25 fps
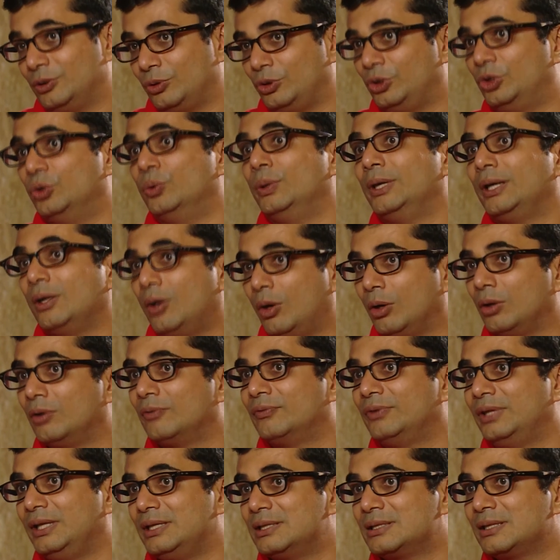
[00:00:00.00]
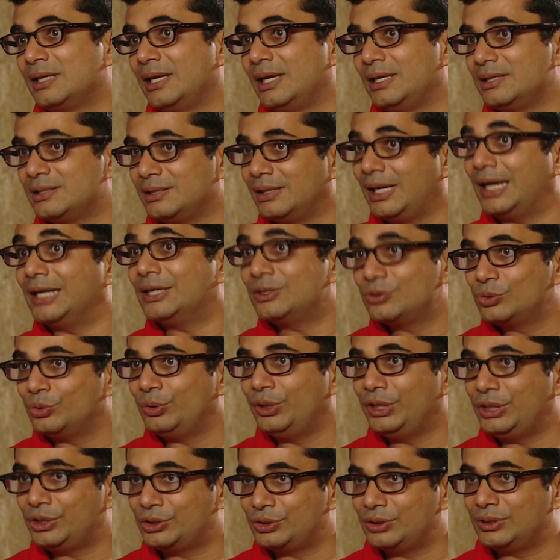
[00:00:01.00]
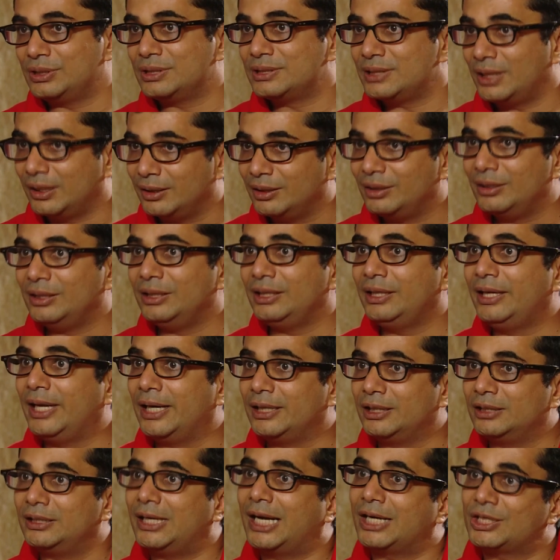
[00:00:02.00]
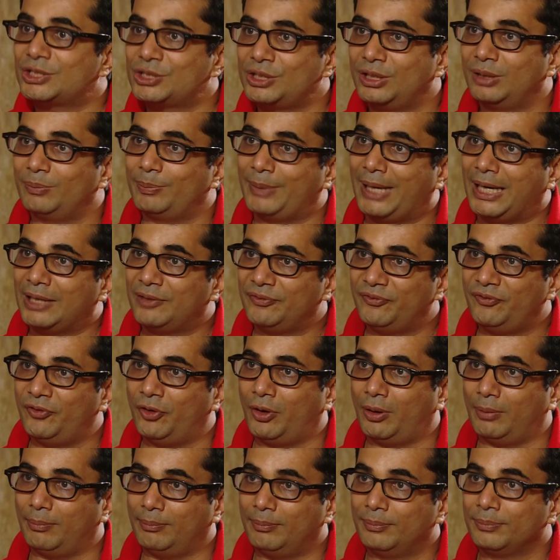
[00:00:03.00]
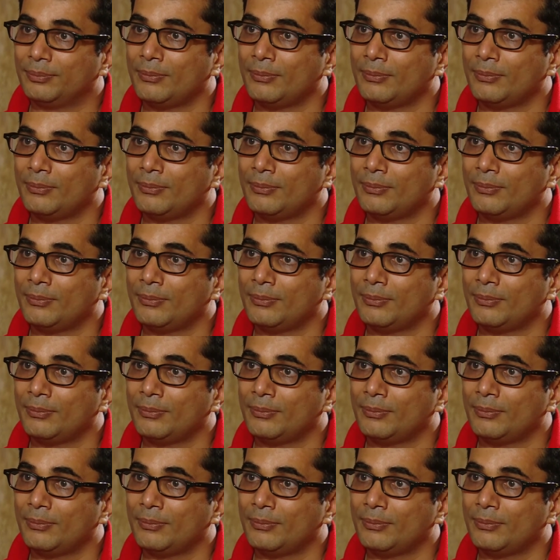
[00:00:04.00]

doing all of these things in isolation suddenly get a national platform.